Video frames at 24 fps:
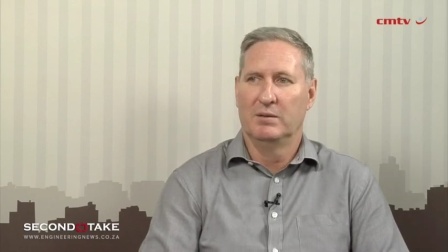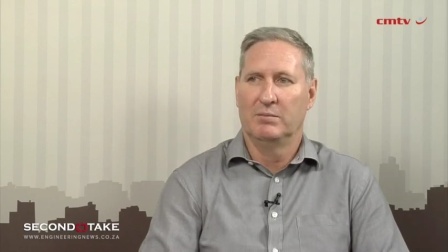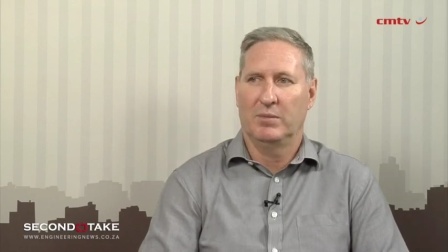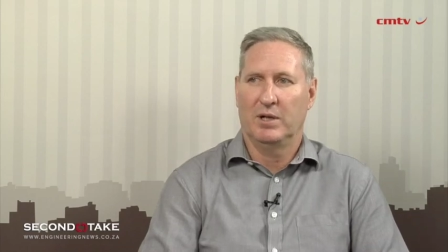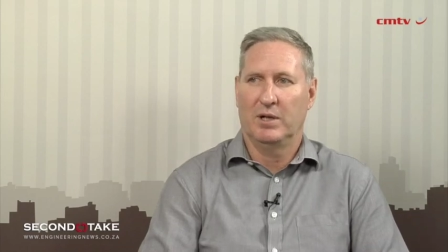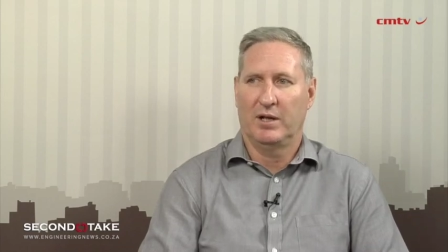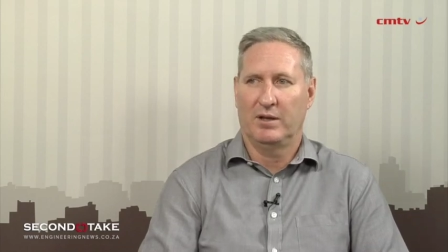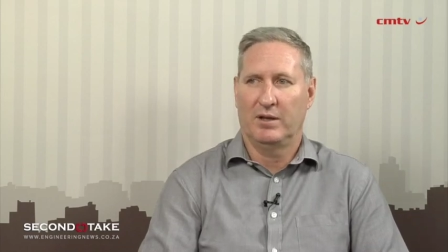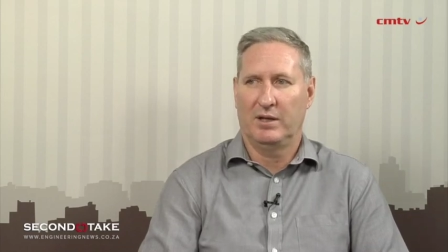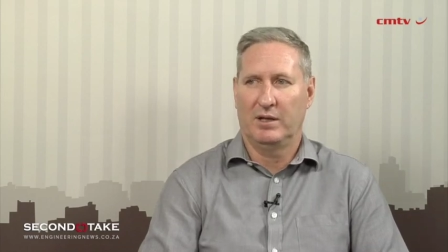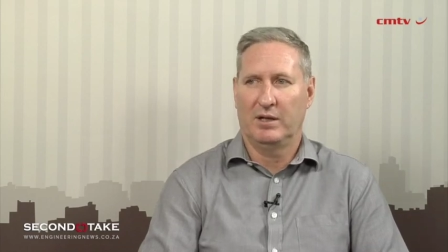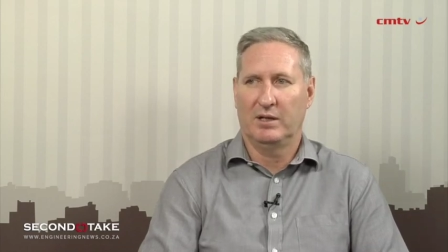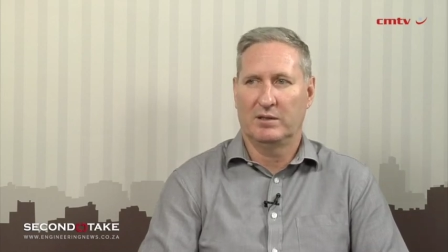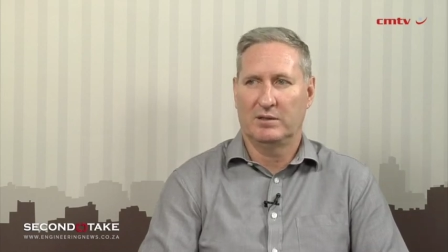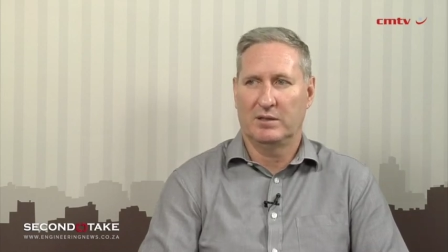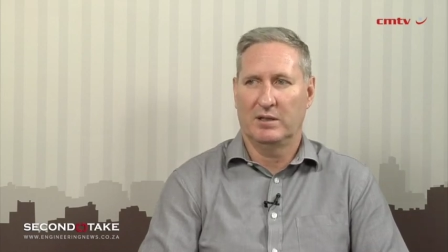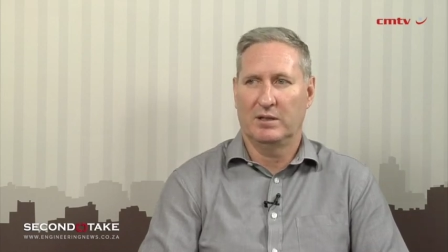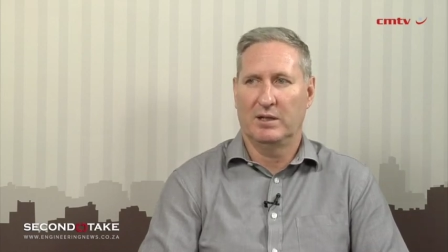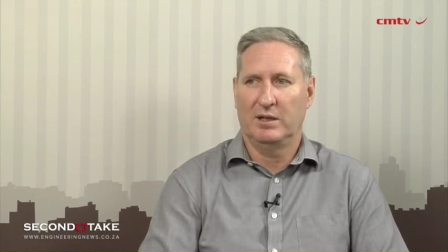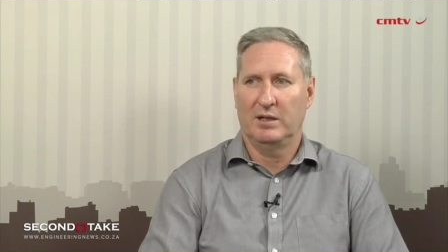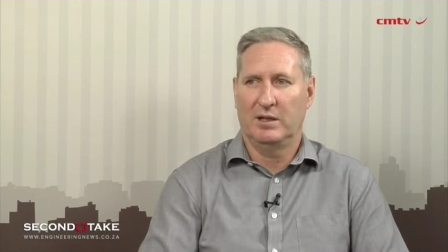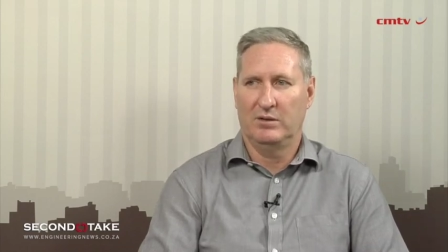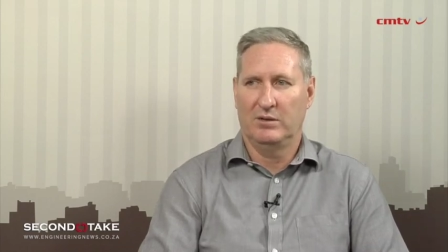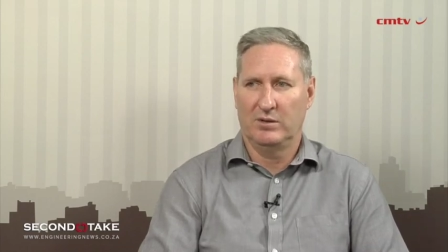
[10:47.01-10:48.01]
But I think it's
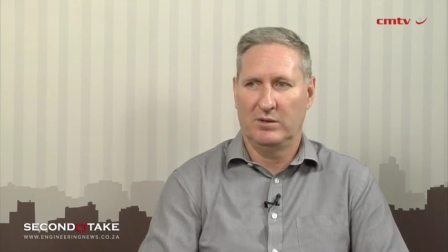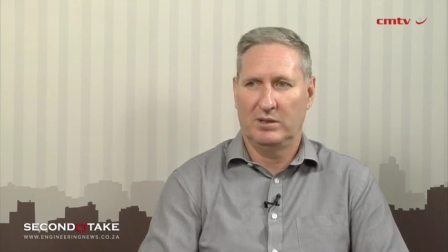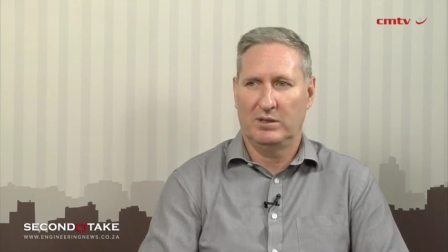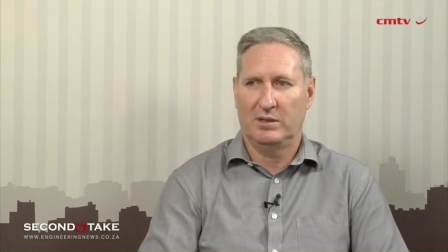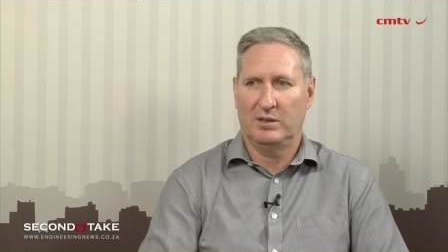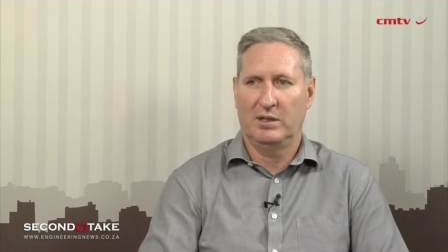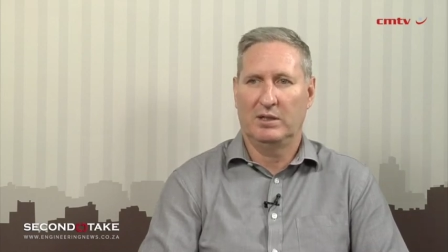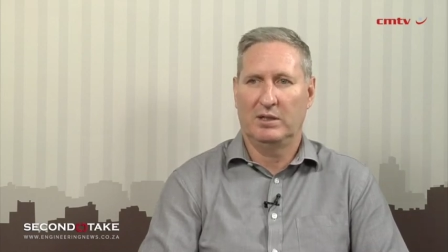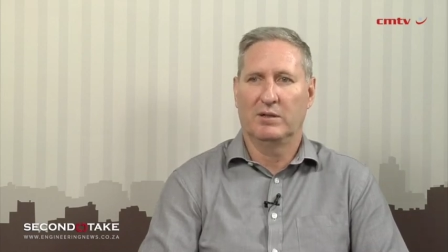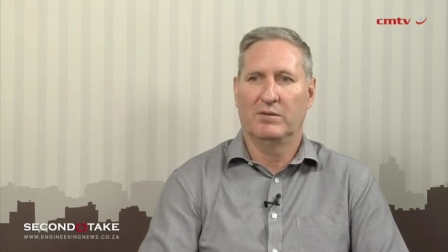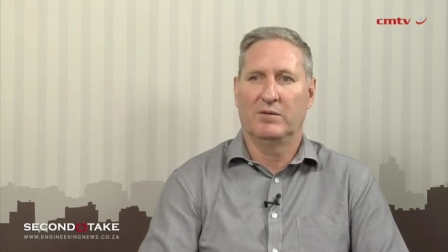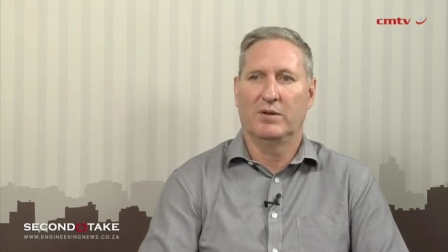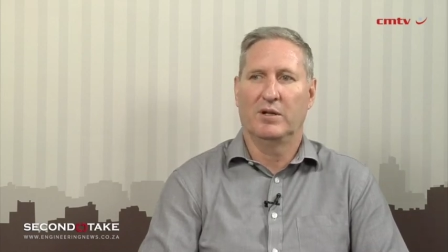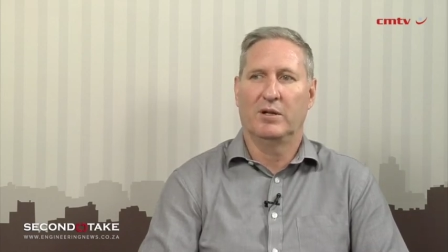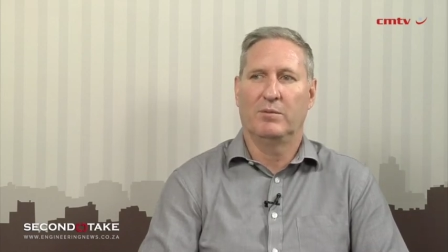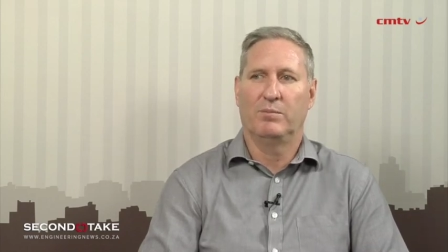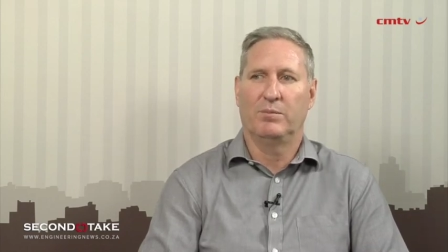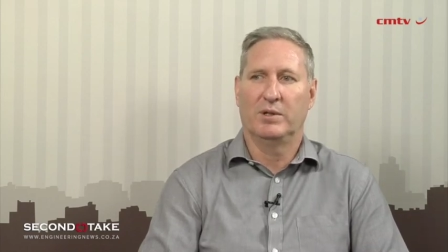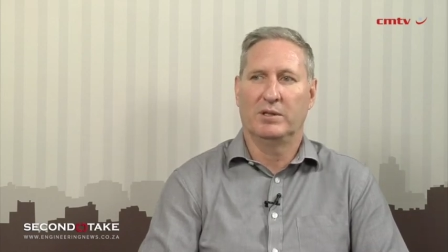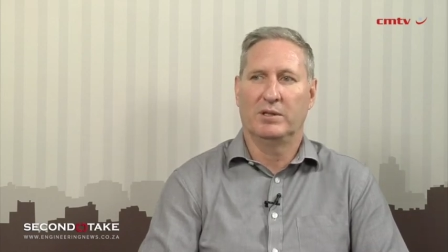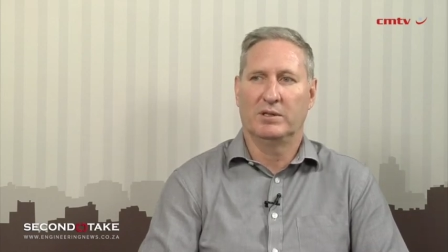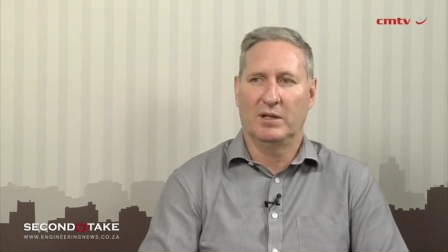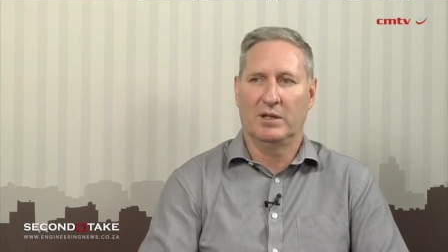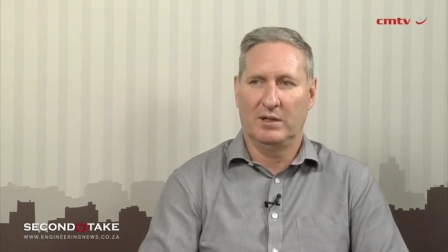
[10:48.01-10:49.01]
an interesting
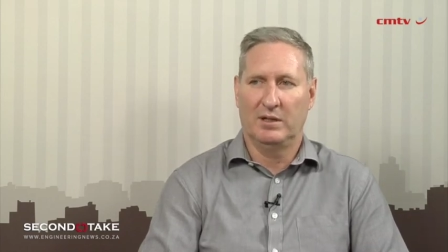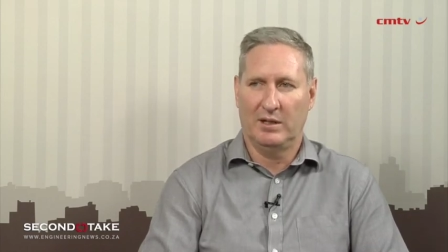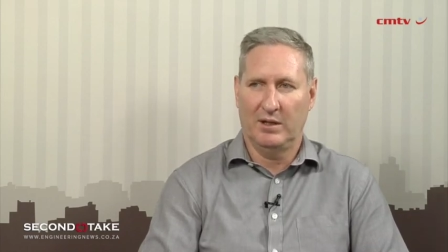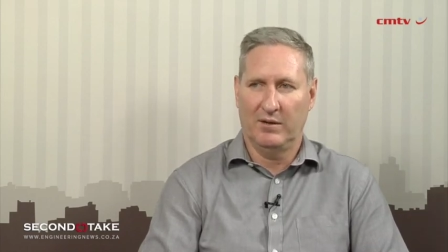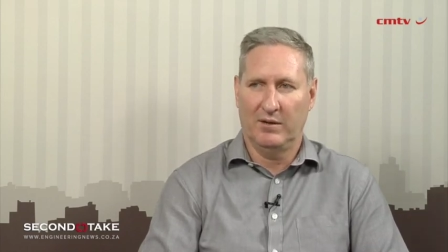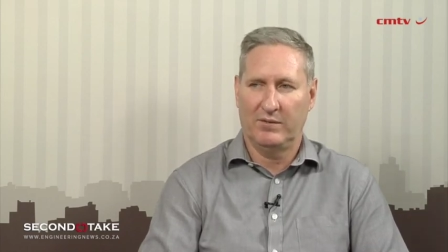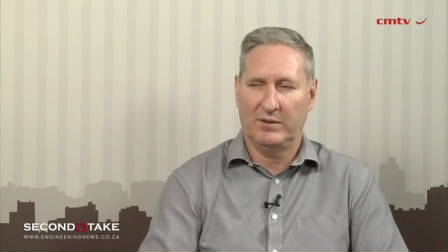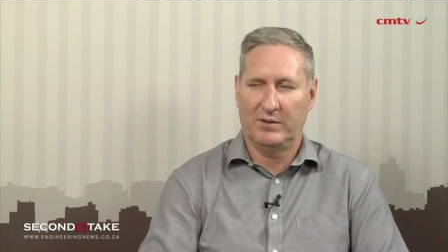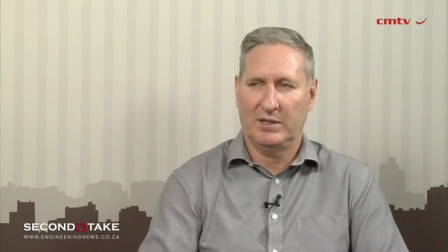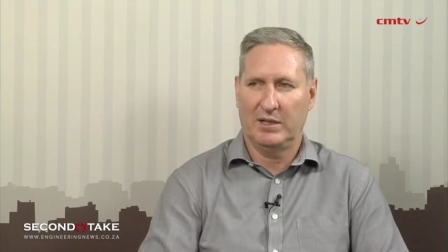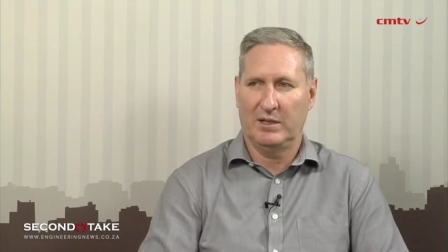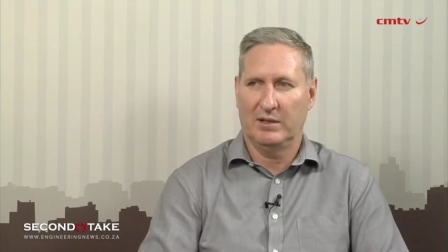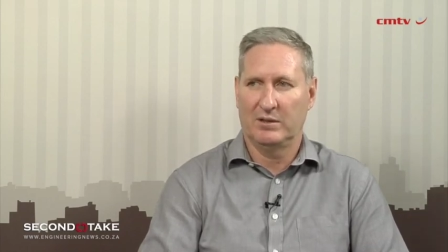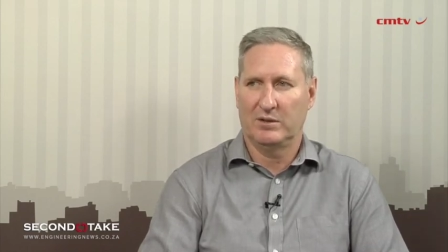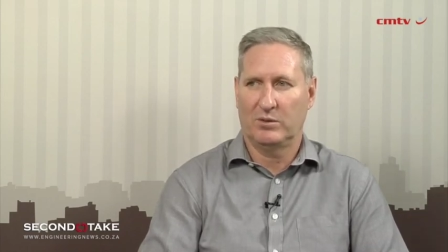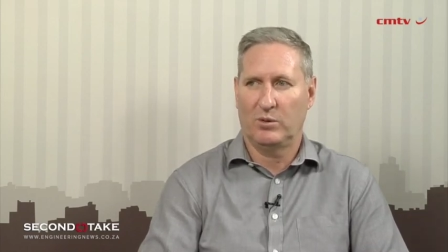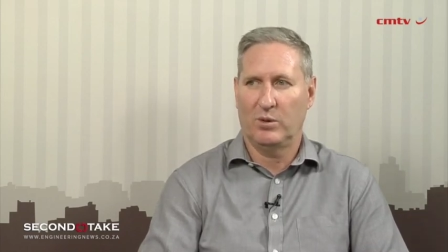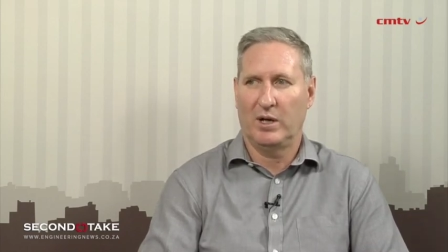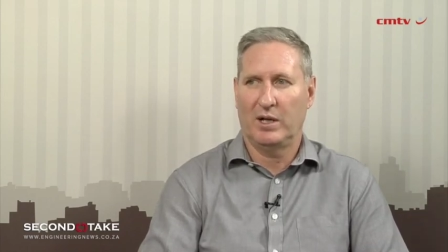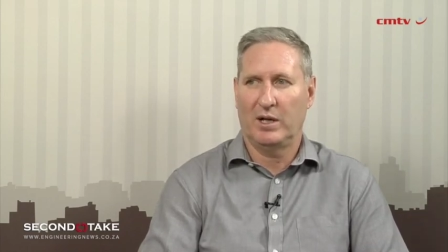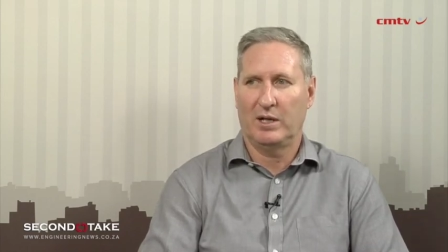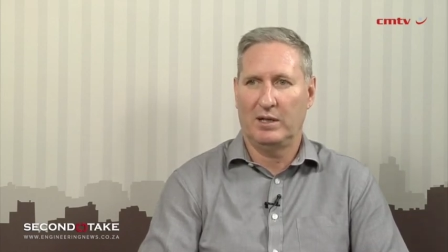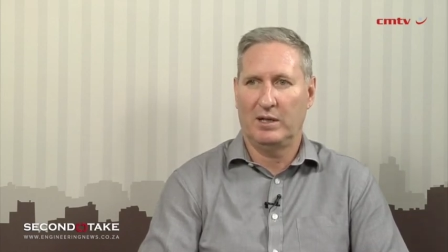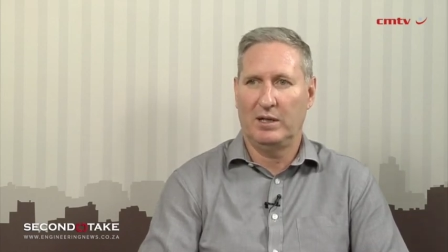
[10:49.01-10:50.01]
development and it dovetails
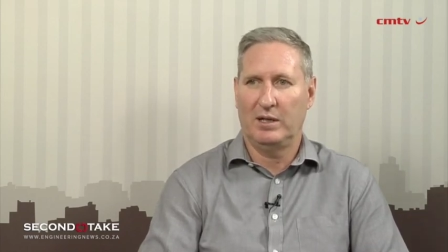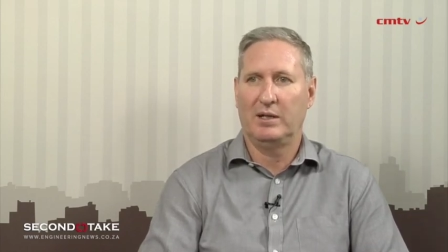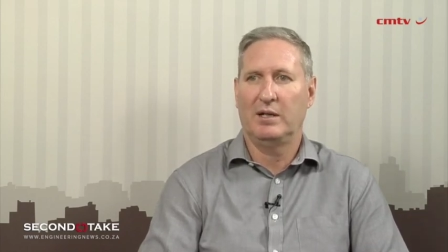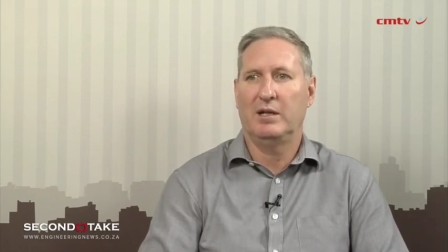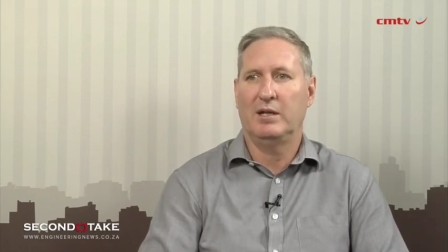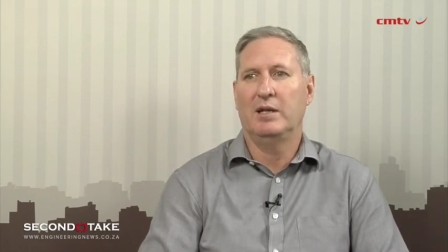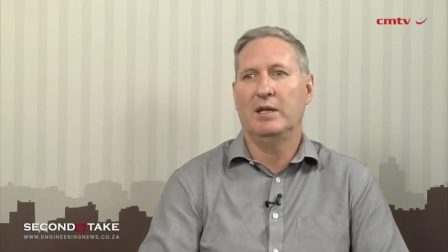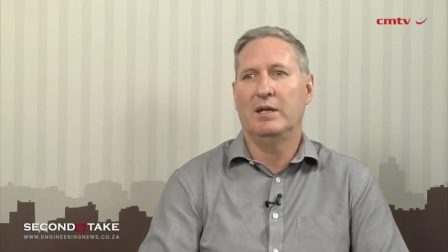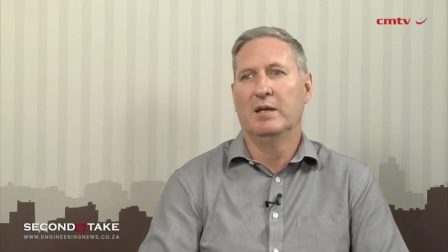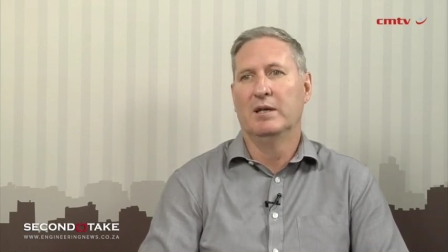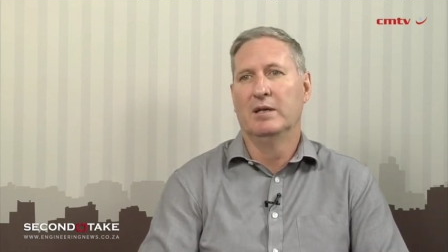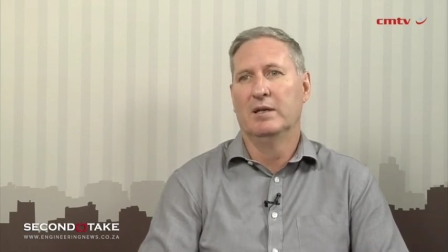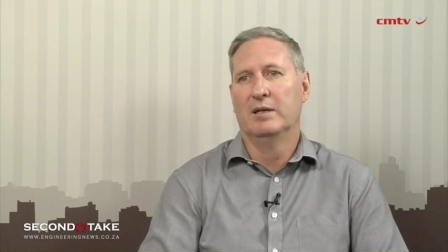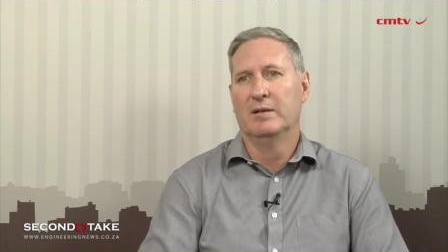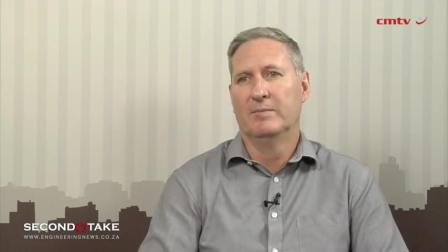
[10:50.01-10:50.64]
quite neatly,